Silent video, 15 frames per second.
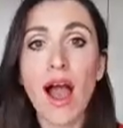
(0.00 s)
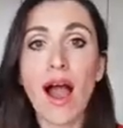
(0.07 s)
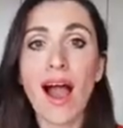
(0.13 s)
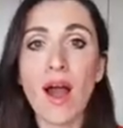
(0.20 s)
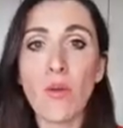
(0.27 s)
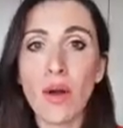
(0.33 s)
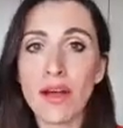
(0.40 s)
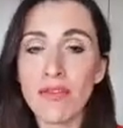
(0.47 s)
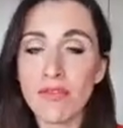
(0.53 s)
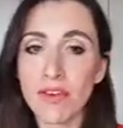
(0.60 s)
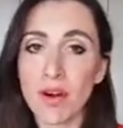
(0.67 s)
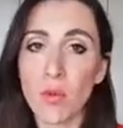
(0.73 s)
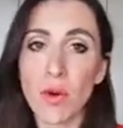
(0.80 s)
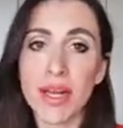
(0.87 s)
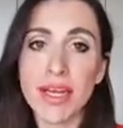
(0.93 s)

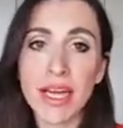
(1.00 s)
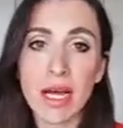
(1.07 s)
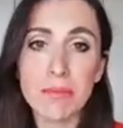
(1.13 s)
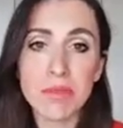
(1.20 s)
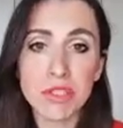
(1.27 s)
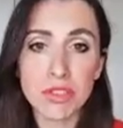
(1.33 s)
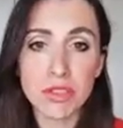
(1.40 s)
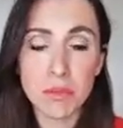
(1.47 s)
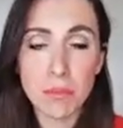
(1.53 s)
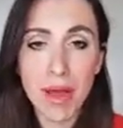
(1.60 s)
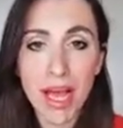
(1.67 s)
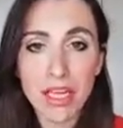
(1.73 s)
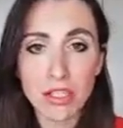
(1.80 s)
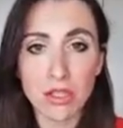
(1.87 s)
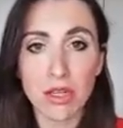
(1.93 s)
However, when it comes to the
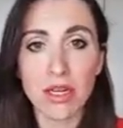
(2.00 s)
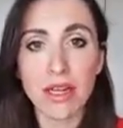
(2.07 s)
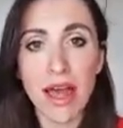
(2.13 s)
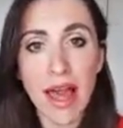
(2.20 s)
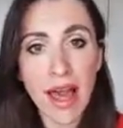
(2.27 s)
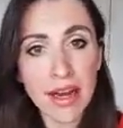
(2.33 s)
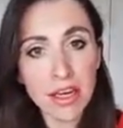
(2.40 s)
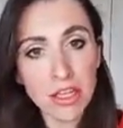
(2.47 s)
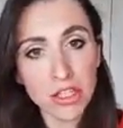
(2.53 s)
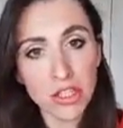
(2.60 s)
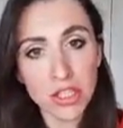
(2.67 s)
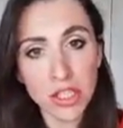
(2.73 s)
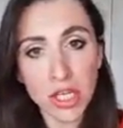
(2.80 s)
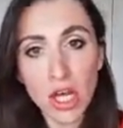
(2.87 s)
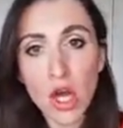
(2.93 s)
masculine
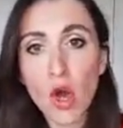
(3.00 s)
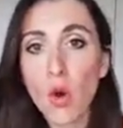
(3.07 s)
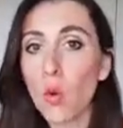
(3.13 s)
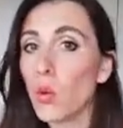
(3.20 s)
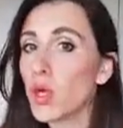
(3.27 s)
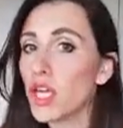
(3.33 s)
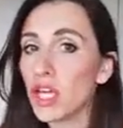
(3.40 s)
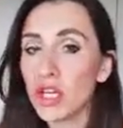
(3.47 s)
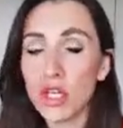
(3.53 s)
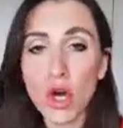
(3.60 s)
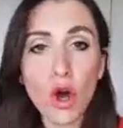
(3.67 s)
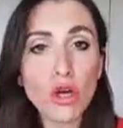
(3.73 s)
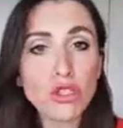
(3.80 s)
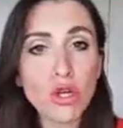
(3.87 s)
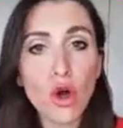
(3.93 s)
energy, we
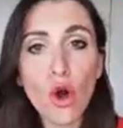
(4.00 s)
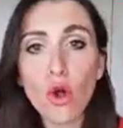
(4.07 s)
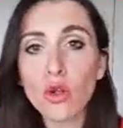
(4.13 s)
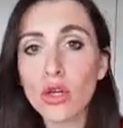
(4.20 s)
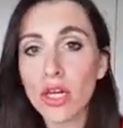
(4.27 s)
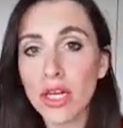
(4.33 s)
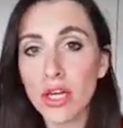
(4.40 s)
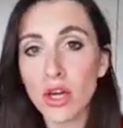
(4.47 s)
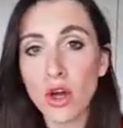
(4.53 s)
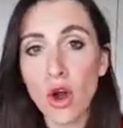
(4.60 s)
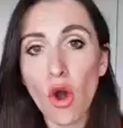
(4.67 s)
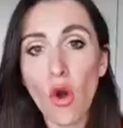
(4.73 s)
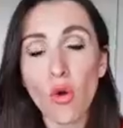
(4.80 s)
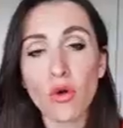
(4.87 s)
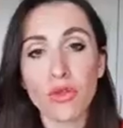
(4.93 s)
cannot only
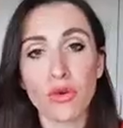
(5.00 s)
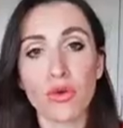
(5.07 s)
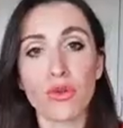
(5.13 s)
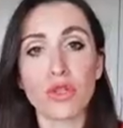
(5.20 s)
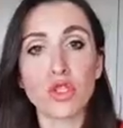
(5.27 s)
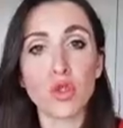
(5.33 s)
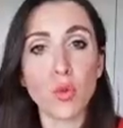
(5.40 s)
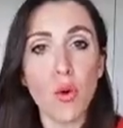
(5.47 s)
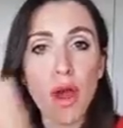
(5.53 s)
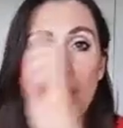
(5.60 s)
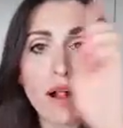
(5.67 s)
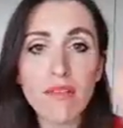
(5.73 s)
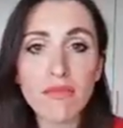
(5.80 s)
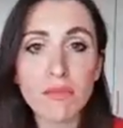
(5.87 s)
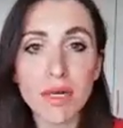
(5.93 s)
go through the
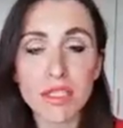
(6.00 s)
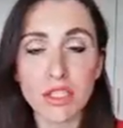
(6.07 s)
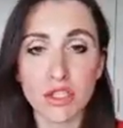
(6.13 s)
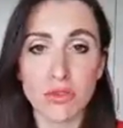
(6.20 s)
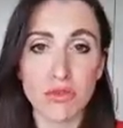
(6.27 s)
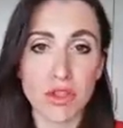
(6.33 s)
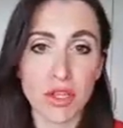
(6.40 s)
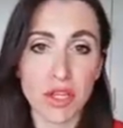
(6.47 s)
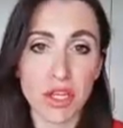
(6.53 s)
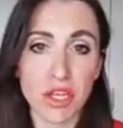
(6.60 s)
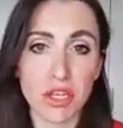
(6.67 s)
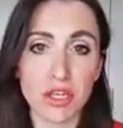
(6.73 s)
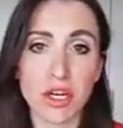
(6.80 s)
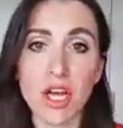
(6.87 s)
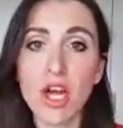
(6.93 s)
12 months of the
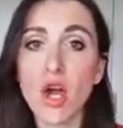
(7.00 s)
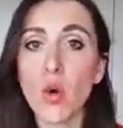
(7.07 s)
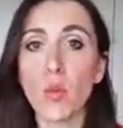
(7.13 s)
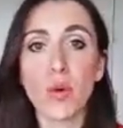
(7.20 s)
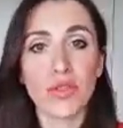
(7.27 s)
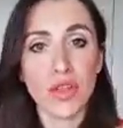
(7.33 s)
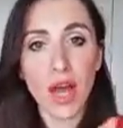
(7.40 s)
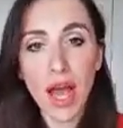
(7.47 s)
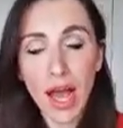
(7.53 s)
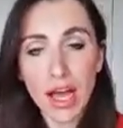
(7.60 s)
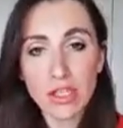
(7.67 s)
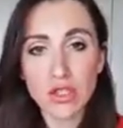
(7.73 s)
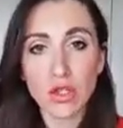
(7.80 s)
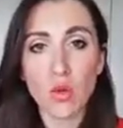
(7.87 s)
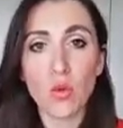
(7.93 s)
year with the
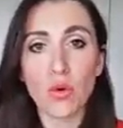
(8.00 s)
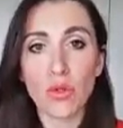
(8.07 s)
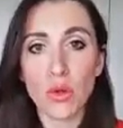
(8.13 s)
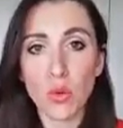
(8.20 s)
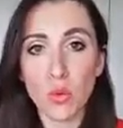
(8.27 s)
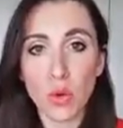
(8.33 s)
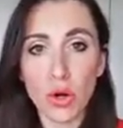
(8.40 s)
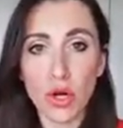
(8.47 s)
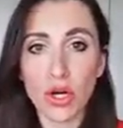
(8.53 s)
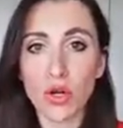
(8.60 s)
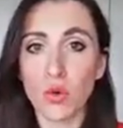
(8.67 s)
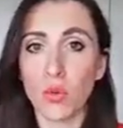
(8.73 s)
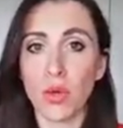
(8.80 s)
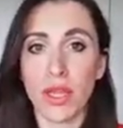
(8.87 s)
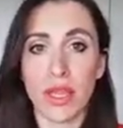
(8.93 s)
hassle, with the
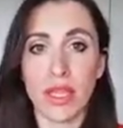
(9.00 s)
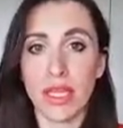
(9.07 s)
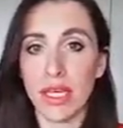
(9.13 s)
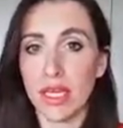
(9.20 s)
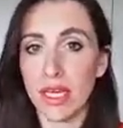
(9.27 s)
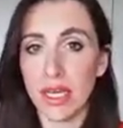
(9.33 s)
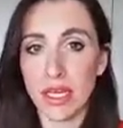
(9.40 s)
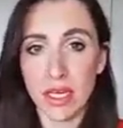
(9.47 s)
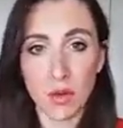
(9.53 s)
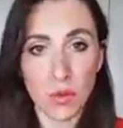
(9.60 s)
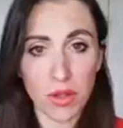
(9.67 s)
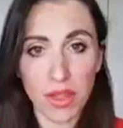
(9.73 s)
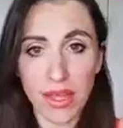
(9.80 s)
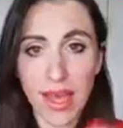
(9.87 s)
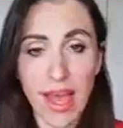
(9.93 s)
work, with
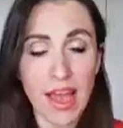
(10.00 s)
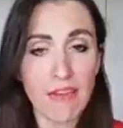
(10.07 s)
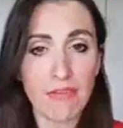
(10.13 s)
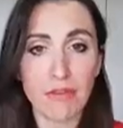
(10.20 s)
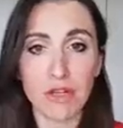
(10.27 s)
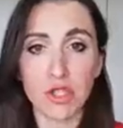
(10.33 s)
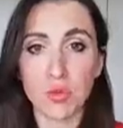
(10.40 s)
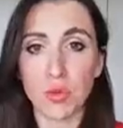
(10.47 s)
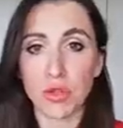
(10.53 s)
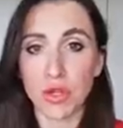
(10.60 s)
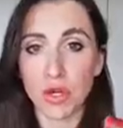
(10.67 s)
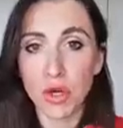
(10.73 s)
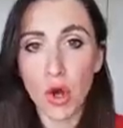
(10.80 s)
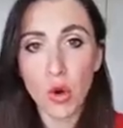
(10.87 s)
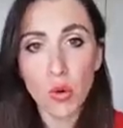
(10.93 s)
the effort, with
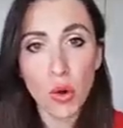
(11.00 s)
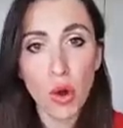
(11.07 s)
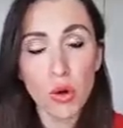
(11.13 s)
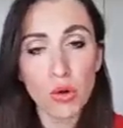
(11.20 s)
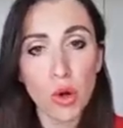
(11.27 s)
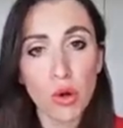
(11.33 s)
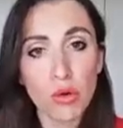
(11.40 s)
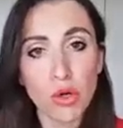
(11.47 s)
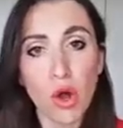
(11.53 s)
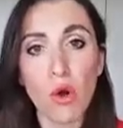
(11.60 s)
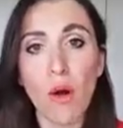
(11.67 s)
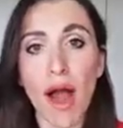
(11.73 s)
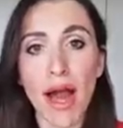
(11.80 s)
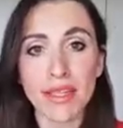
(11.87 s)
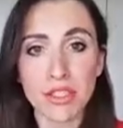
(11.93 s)
the go, go, go,
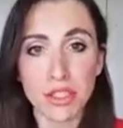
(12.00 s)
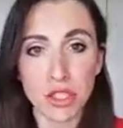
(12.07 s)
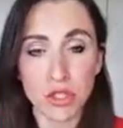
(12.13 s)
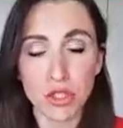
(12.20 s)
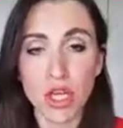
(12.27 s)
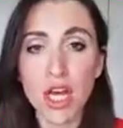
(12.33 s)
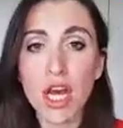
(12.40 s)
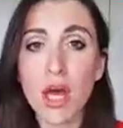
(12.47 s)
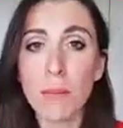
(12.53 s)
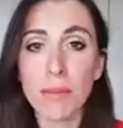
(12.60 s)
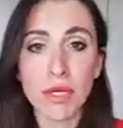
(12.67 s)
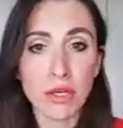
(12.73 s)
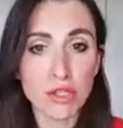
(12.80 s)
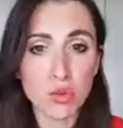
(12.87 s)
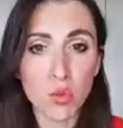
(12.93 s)
go attitude,
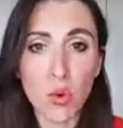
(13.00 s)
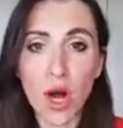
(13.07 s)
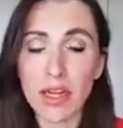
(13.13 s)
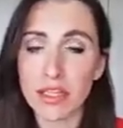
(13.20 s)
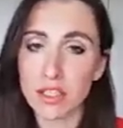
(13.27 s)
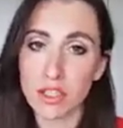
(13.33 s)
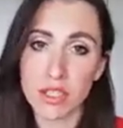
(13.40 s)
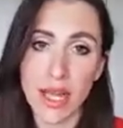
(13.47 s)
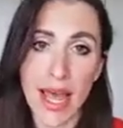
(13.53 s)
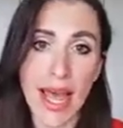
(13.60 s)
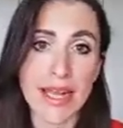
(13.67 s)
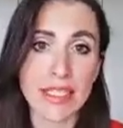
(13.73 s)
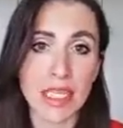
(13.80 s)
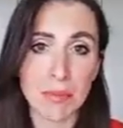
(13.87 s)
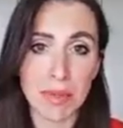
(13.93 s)
because what is going to
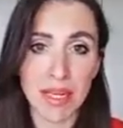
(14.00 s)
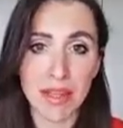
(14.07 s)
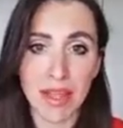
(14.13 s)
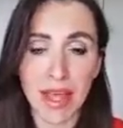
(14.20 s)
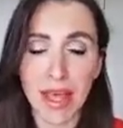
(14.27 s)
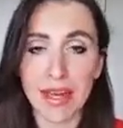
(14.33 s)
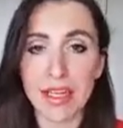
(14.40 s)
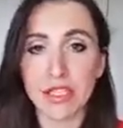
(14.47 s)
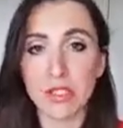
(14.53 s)
end up in the end